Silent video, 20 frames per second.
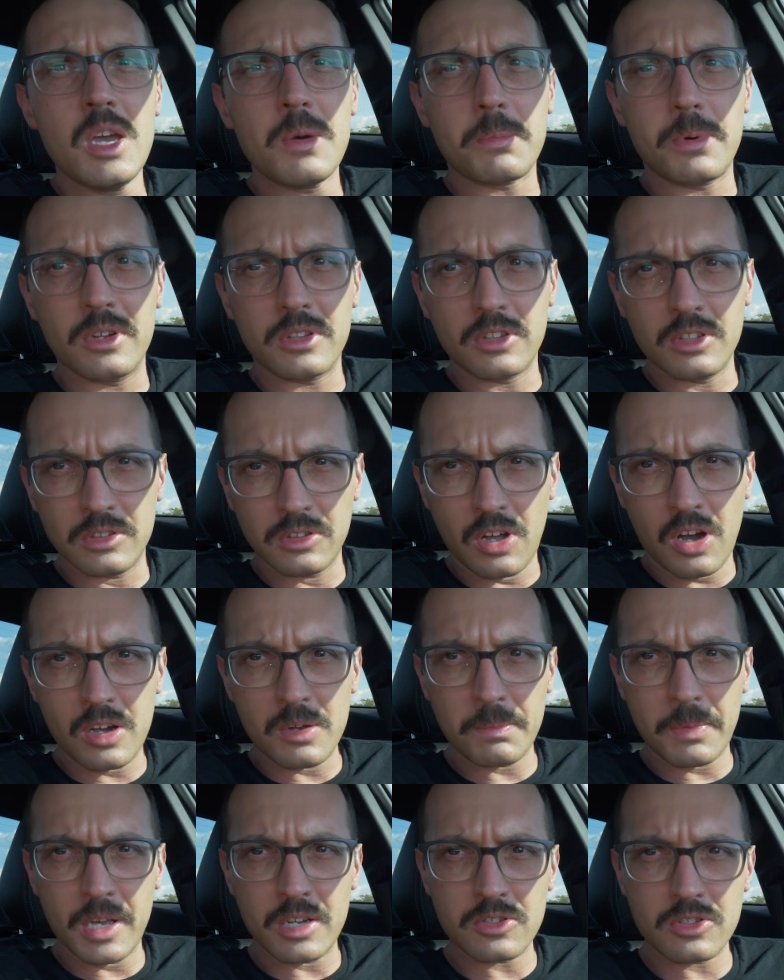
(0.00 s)
but the law
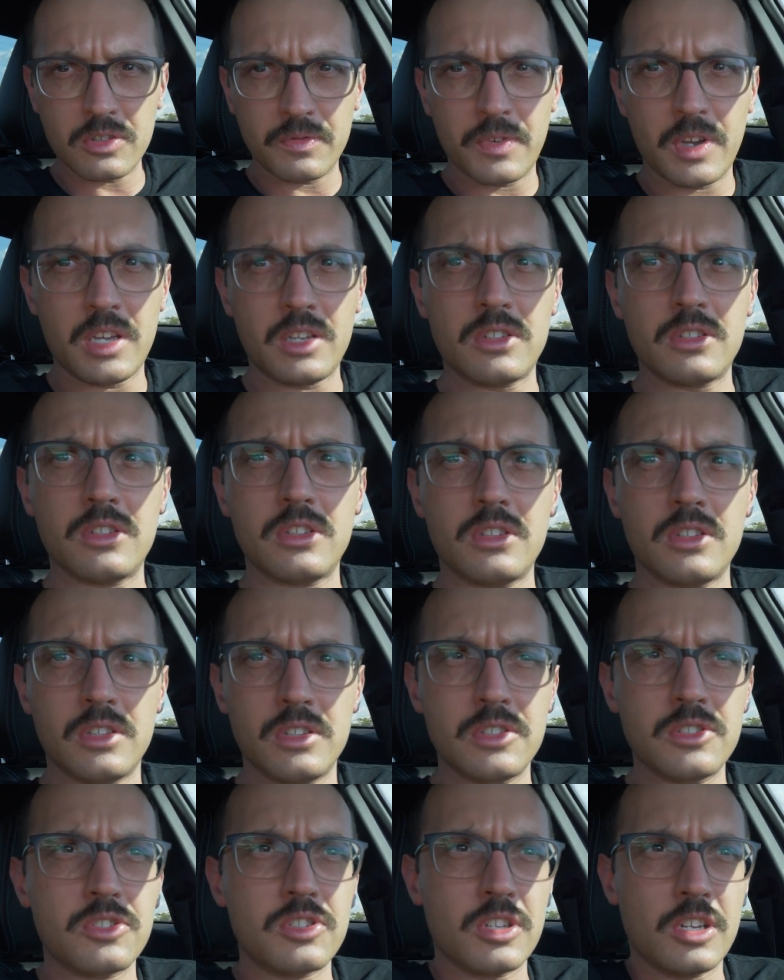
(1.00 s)
in Pennsylvania
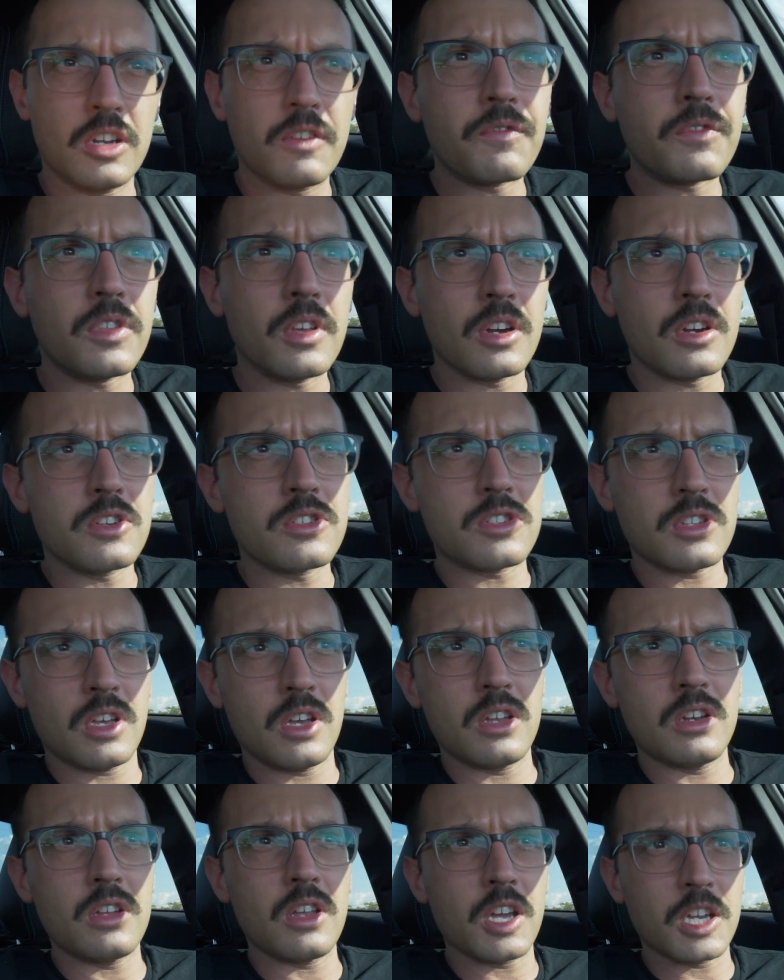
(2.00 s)
is if there's
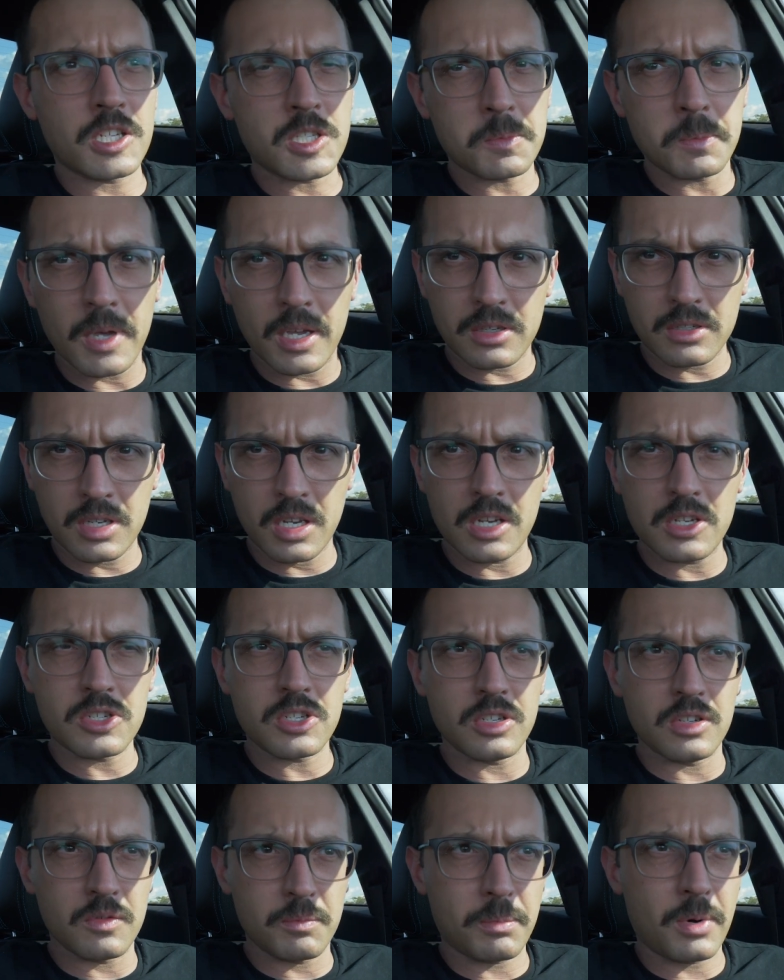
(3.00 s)
an
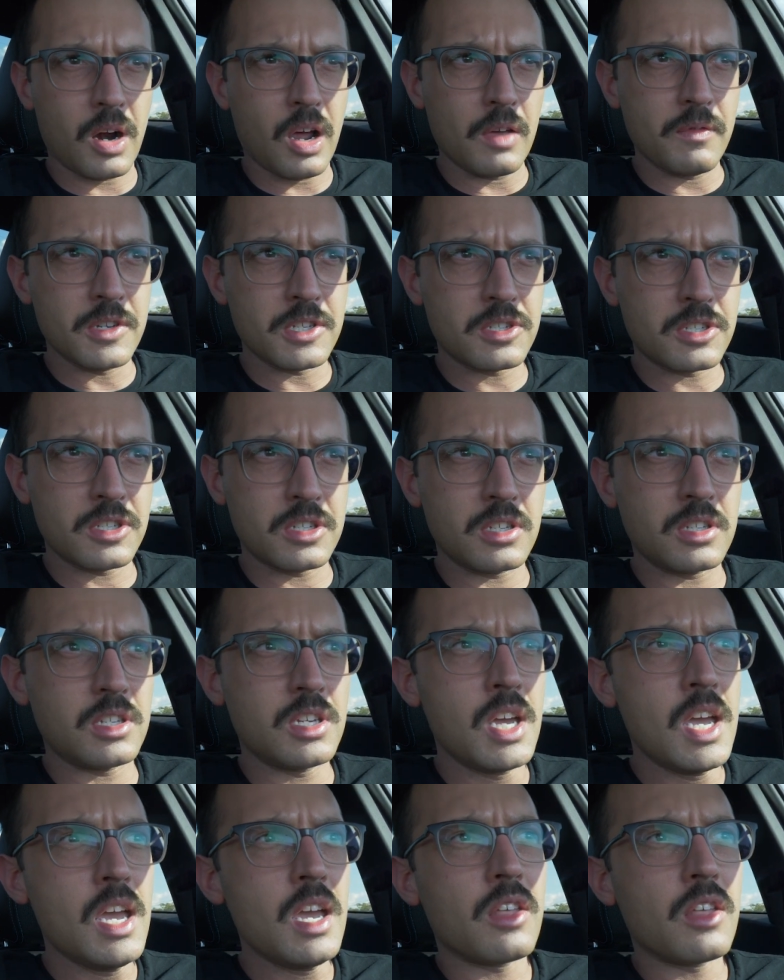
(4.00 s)
expectation of privacy,